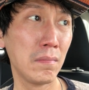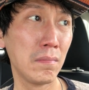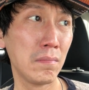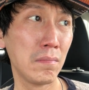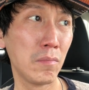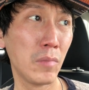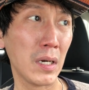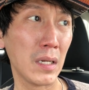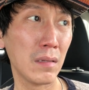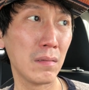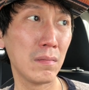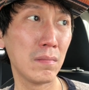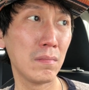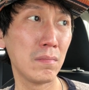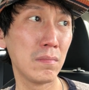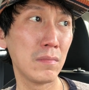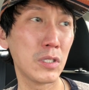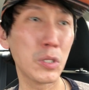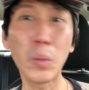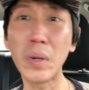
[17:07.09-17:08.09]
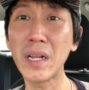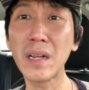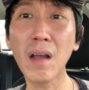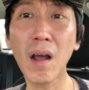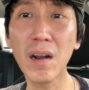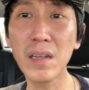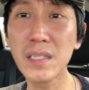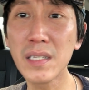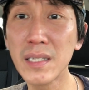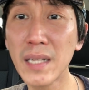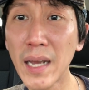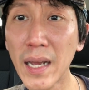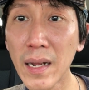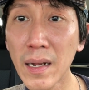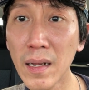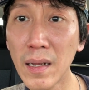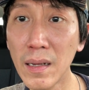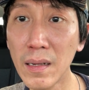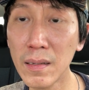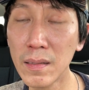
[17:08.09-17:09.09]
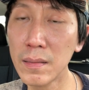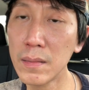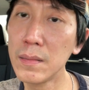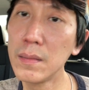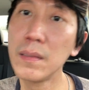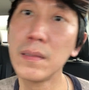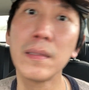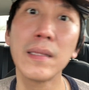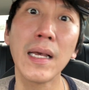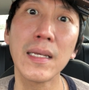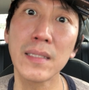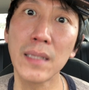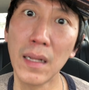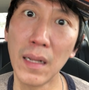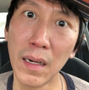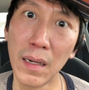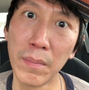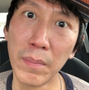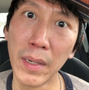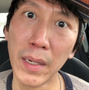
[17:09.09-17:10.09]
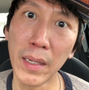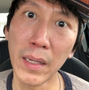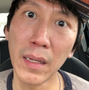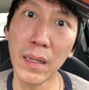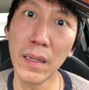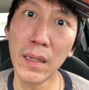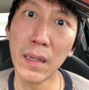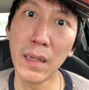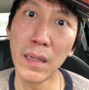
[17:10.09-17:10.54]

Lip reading: what, $20 a deck, that's a lot of money.